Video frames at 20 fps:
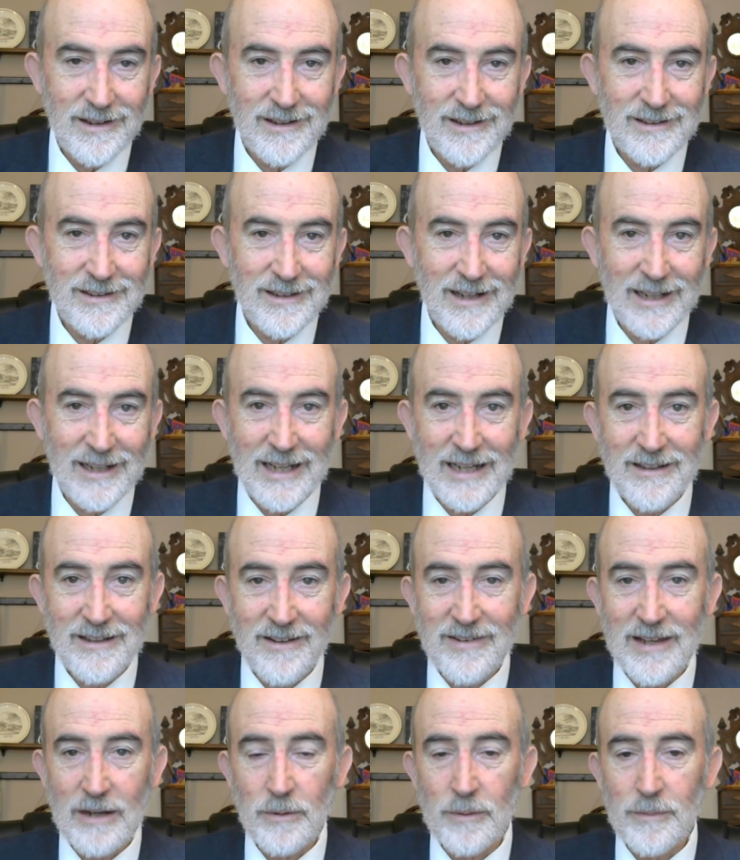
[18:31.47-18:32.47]
I like to
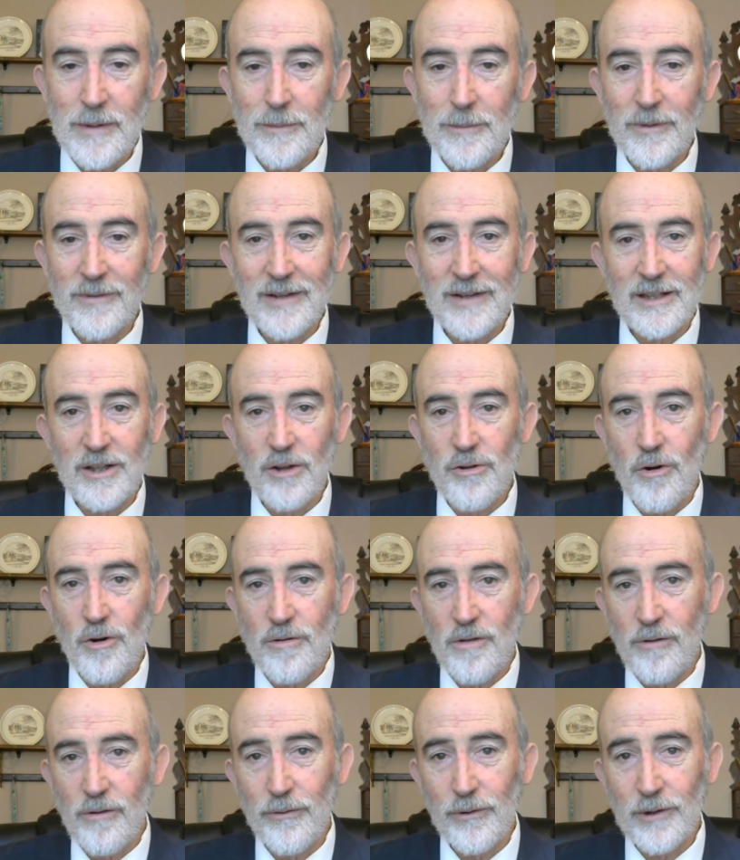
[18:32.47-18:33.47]
say when people say the
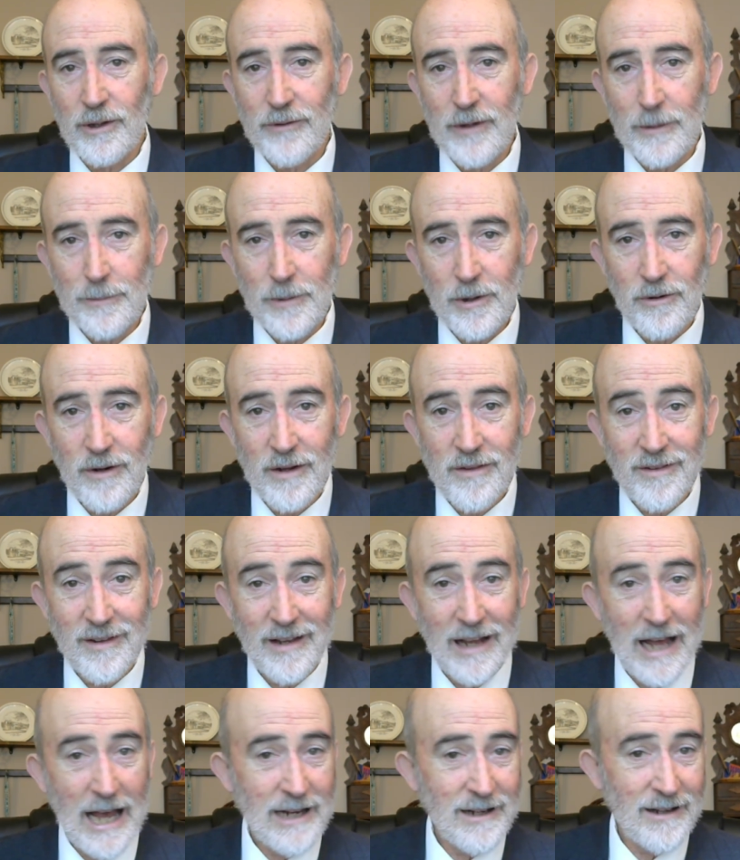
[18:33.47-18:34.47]
church is full of hypocrites,
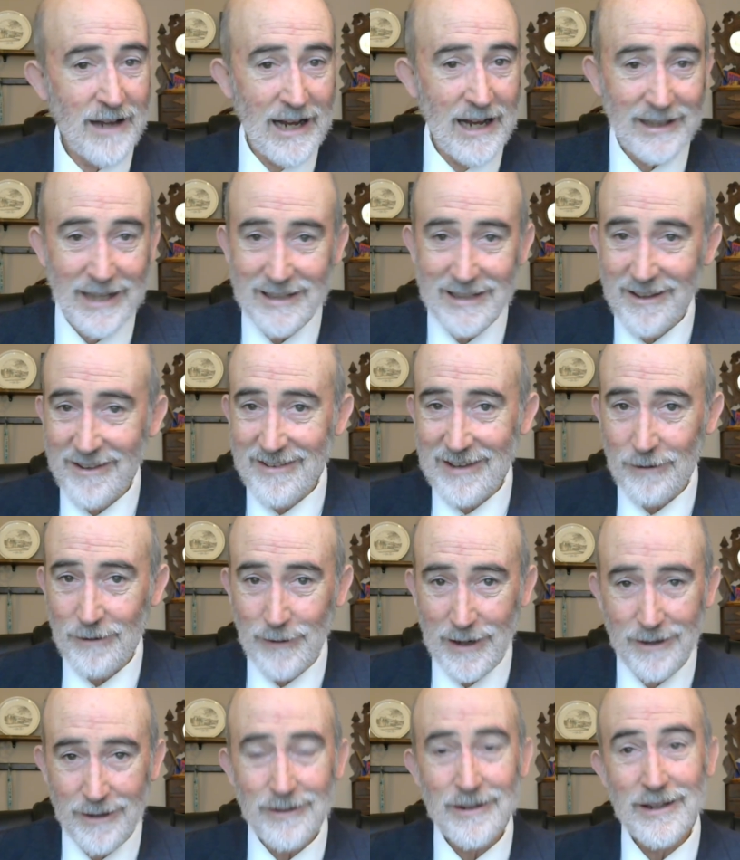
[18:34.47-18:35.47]
I like to say,
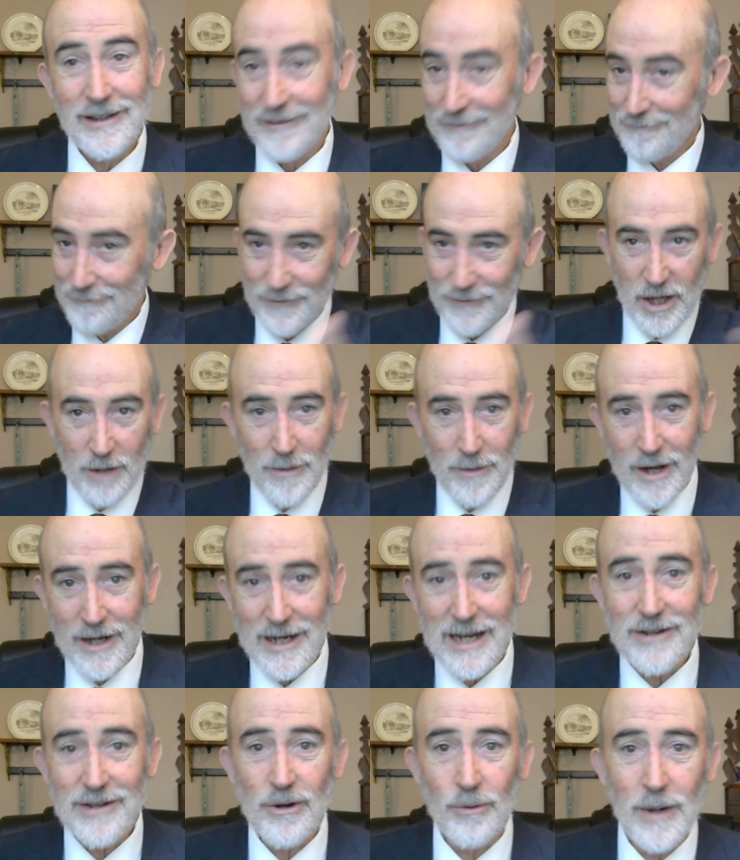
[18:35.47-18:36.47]
well, come on
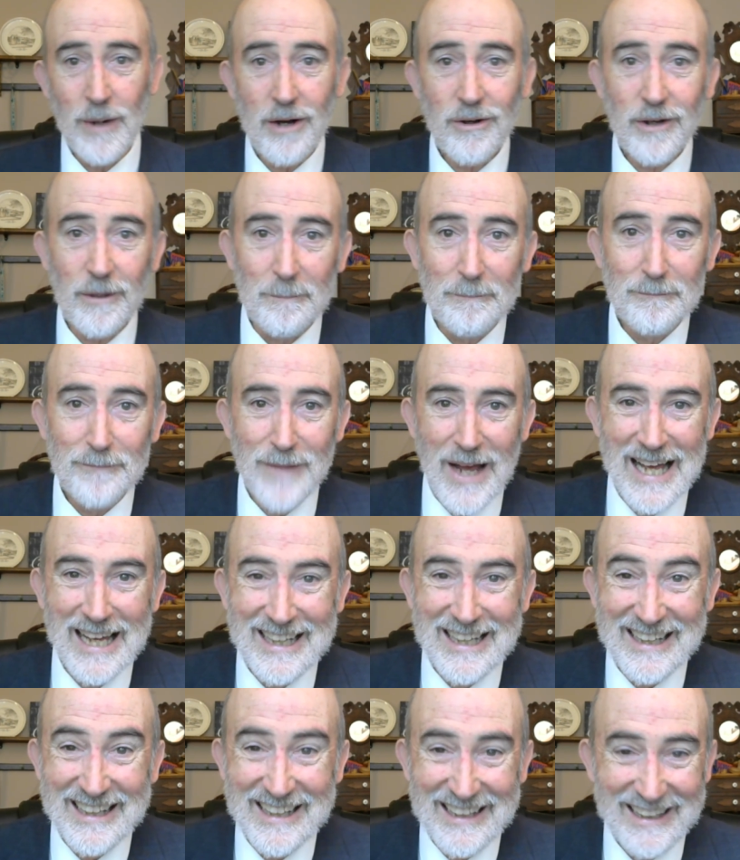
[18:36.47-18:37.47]
in, you're welcome.
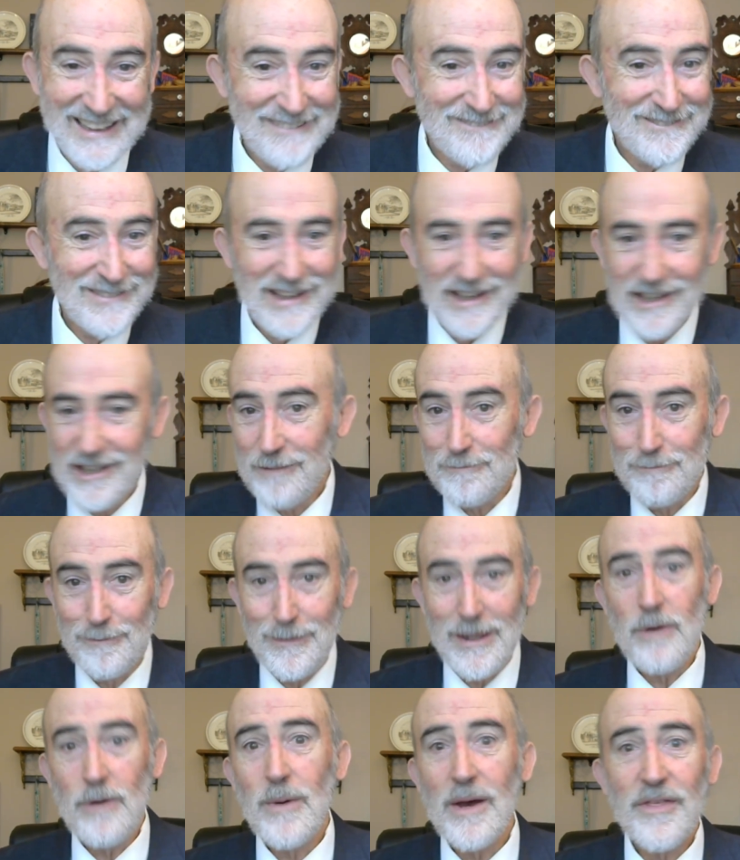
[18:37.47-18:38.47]

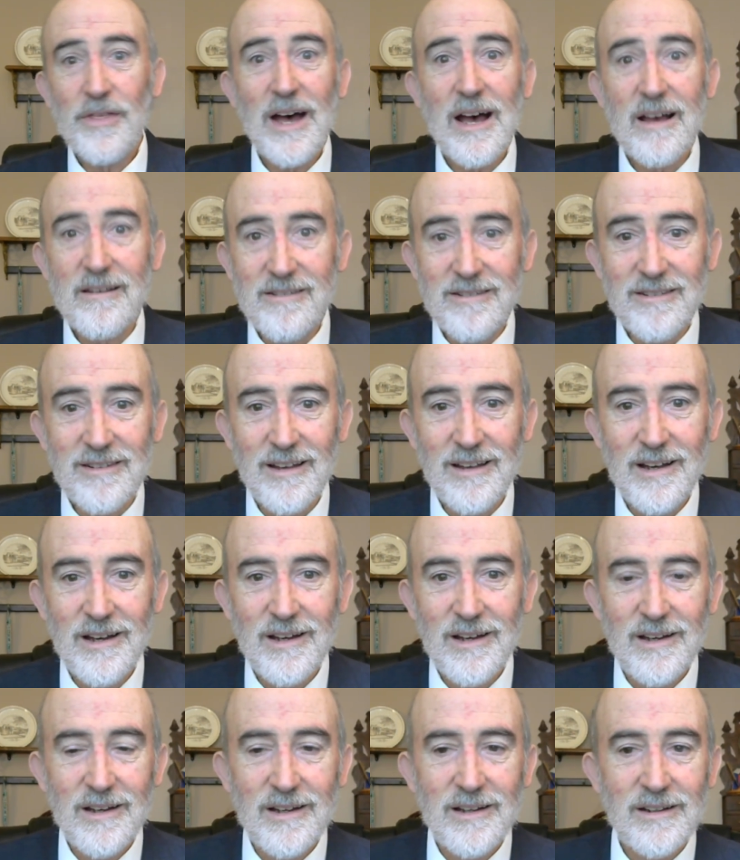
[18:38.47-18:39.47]
Be with us.
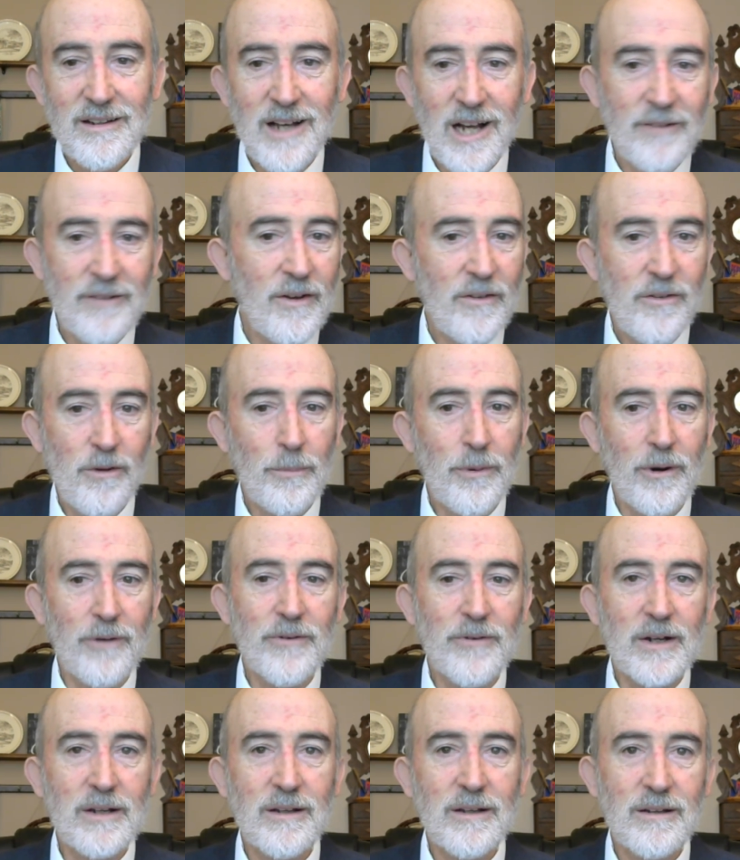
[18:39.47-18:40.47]
None of us are
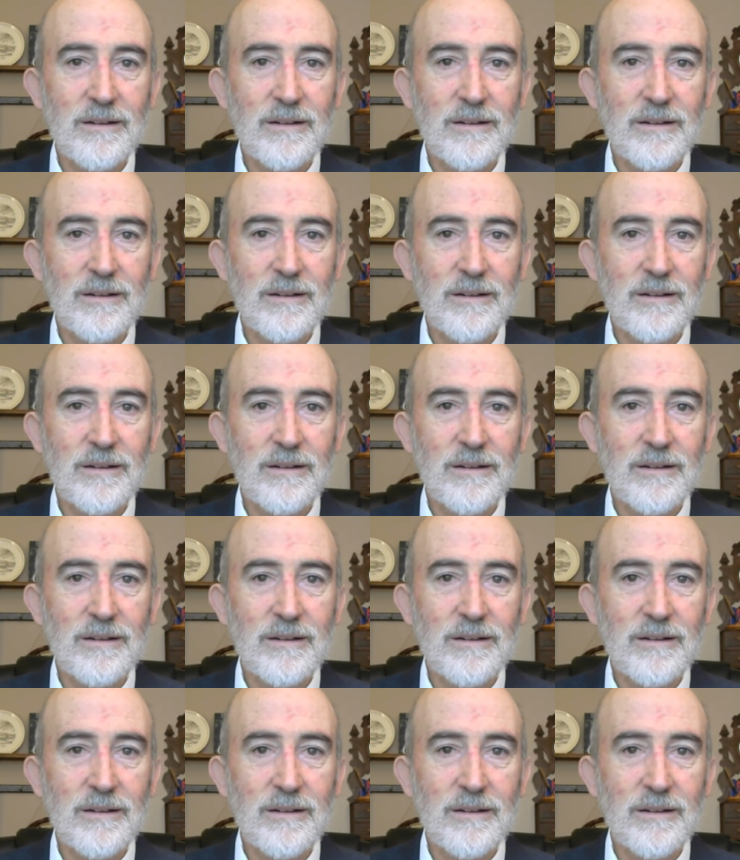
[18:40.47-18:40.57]
perfect.